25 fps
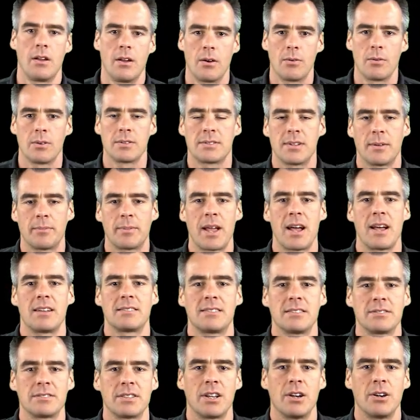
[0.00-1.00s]
What's up, guys?
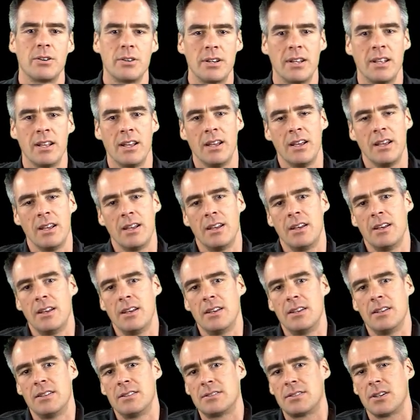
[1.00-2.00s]
How's it going?
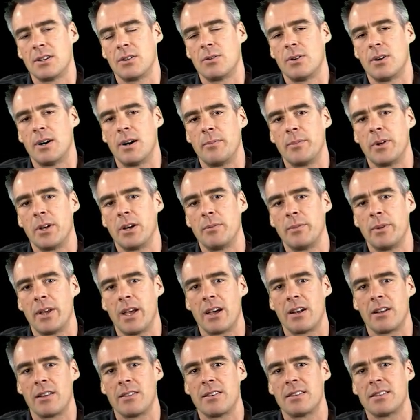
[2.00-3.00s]
So, um, hear me
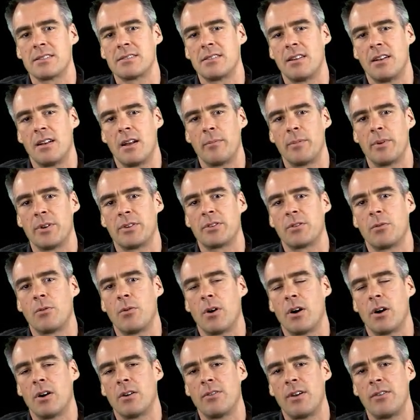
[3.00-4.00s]
out on this. The number
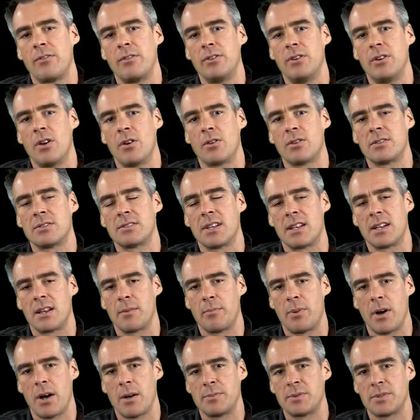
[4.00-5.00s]
12, have you noticed that
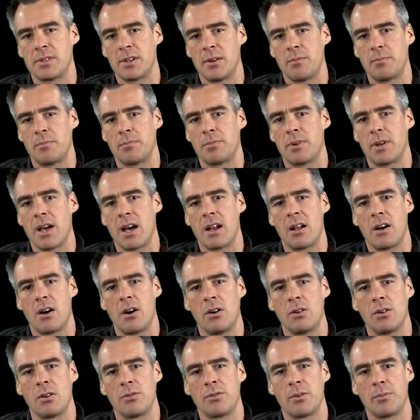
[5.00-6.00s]
it pops up kind of
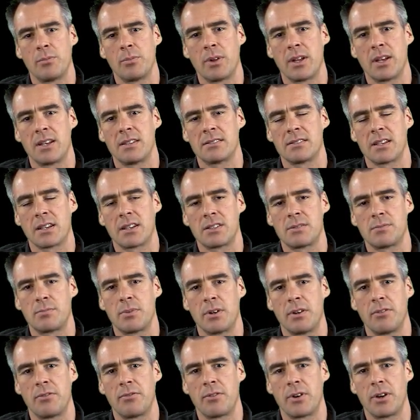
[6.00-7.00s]
all over the place? Like, it's
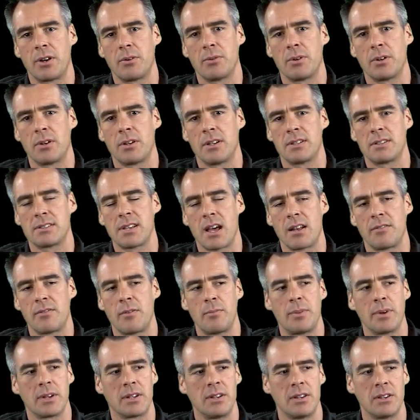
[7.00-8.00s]
pretty frequent. It's kind of a
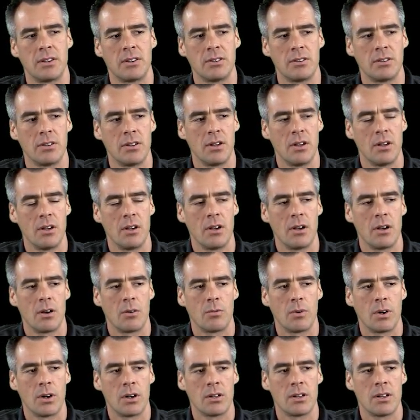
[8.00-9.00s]
big deal.
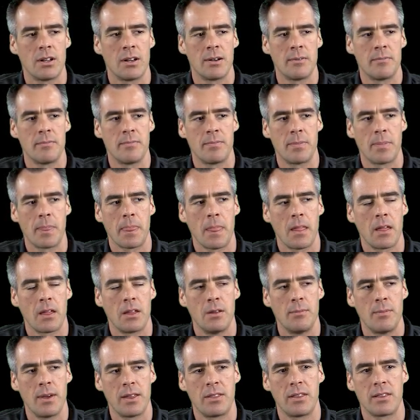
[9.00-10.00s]
Well, um,
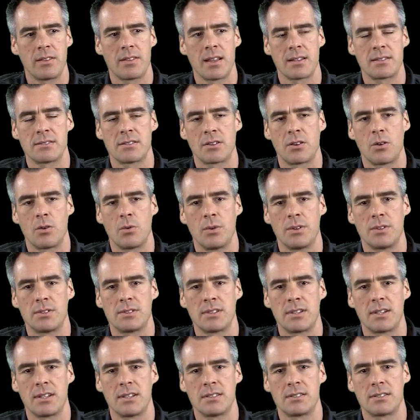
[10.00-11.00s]
you may think that's a
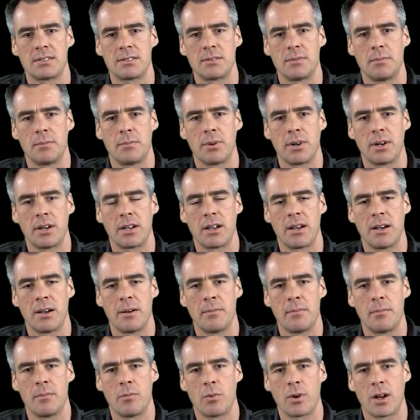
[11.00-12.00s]
coincidence, but
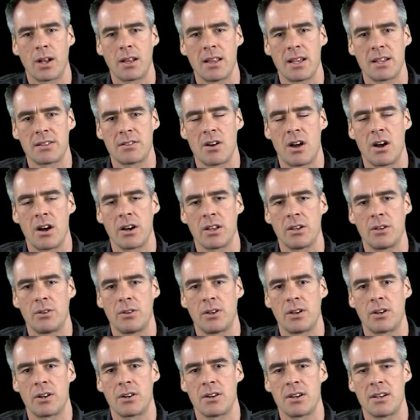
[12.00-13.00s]
um, what I'd like to argue
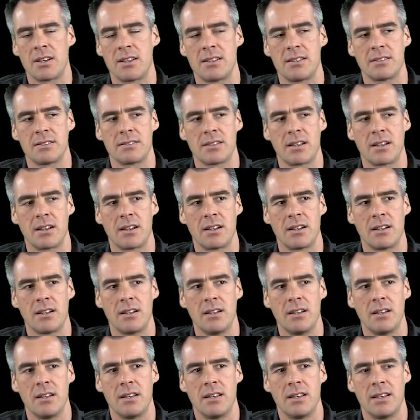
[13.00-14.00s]
here is, uh,
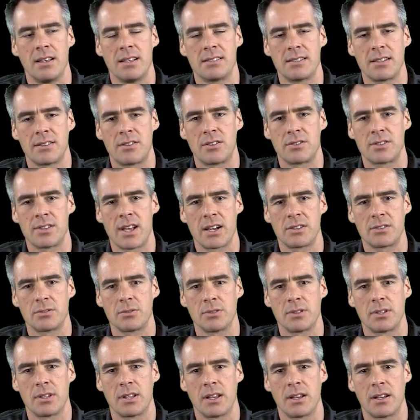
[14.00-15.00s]
is that there's
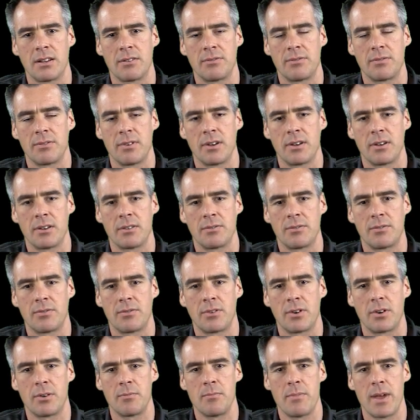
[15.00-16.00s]
actually a, a,
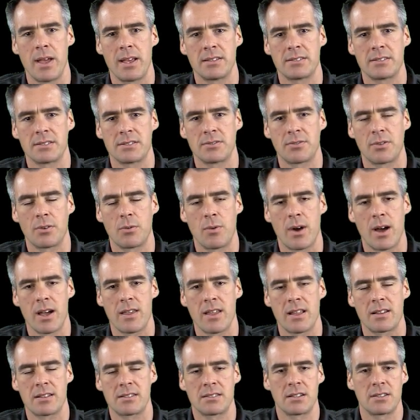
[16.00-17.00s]
firm basis for why
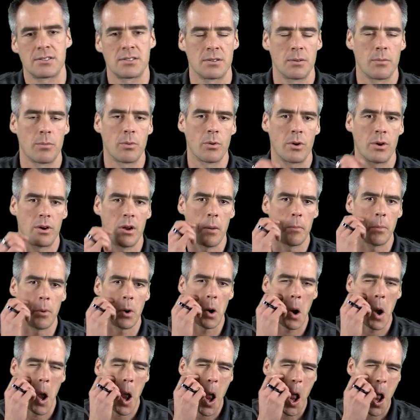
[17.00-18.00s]
that's such an important
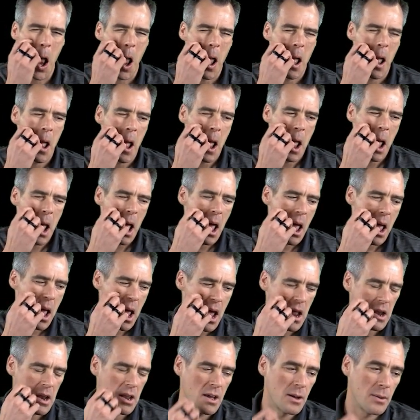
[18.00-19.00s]
number.
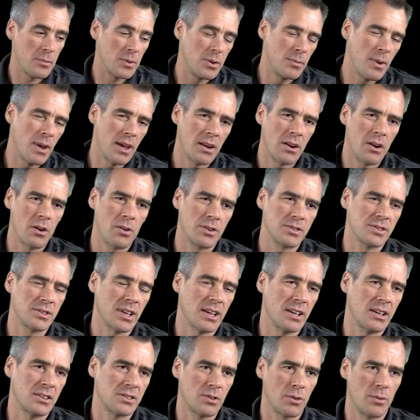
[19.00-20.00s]
And um, you may have noticed,
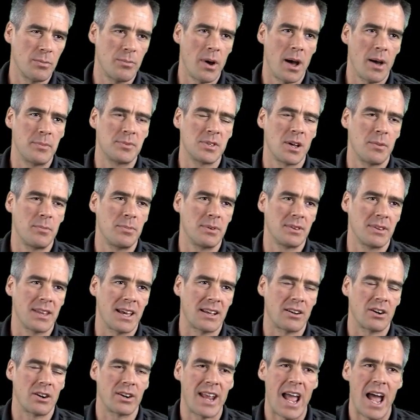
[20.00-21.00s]
like, it, so it pops up in
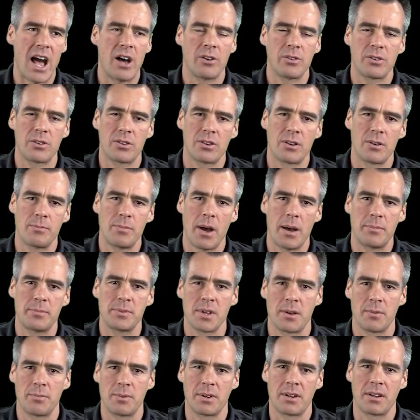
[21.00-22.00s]
like our calendar, it pops
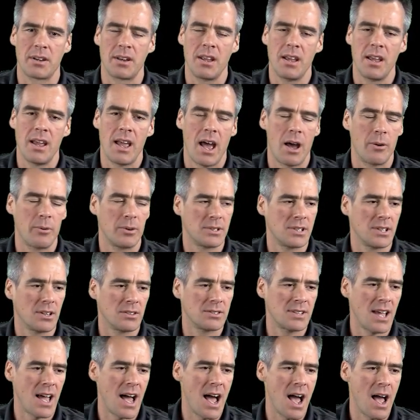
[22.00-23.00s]
up in how we tell
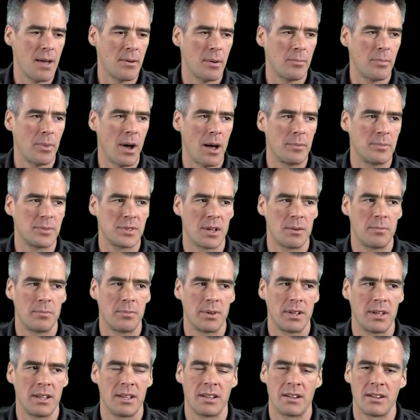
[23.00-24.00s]
time, it pops up
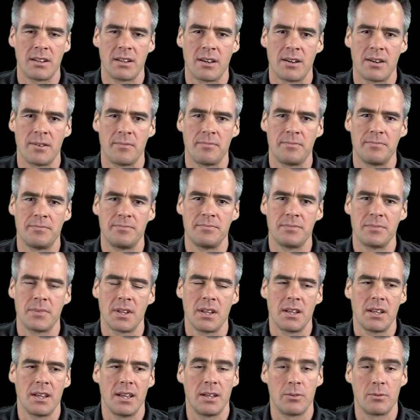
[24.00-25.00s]
in um,
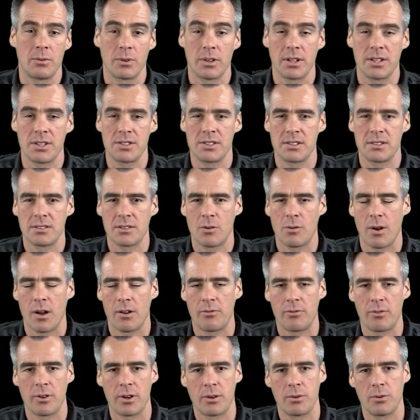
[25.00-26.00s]
in religion quite
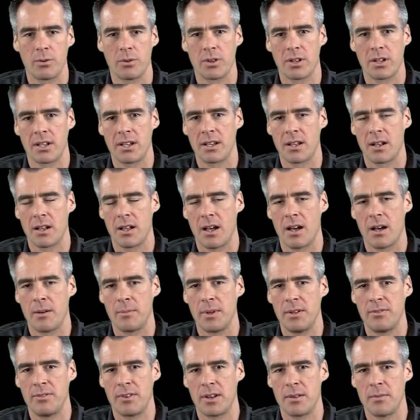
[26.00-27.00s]
frequently, um,
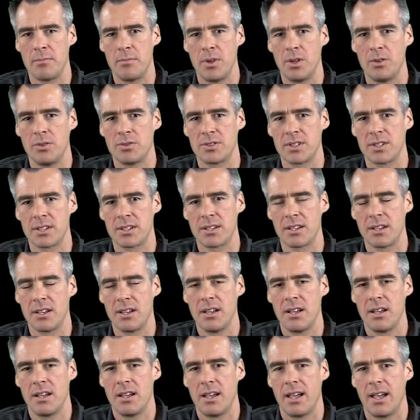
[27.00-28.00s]
even in music.
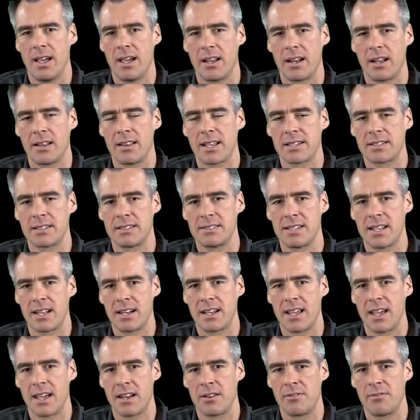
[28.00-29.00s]
And I'd like to
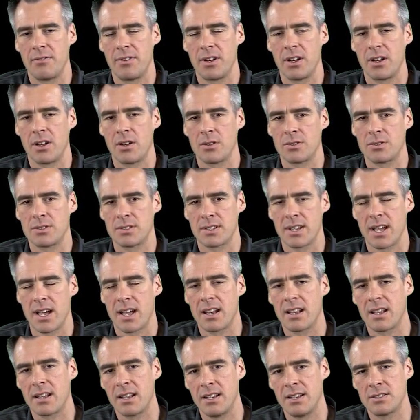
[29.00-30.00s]
dedicate a video to
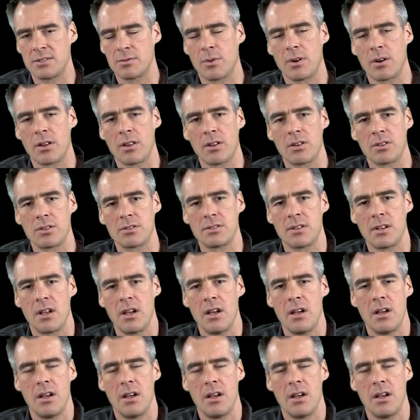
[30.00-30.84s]
kind of each one of those.